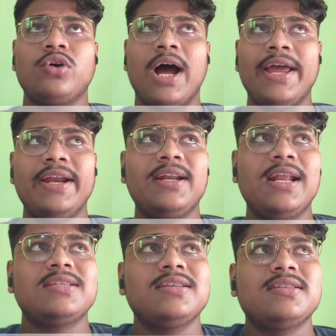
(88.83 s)
So I had
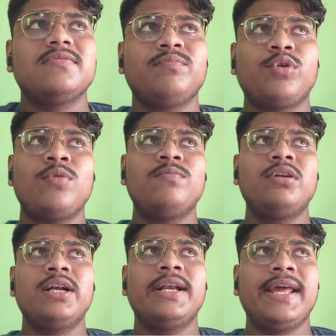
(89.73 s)
classes
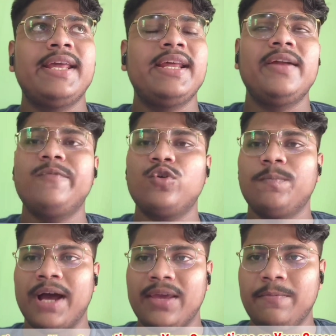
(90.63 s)
from 10 a.m.
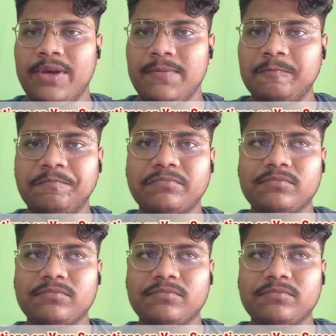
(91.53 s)
to 5 p.m.